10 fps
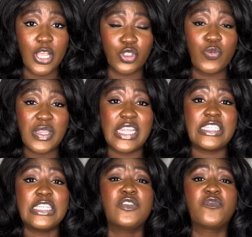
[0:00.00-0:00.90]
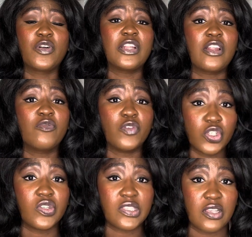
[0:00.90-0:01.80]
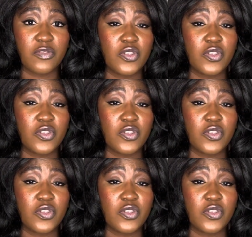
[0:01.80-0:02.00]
So meaning you need to fall in love with yourself.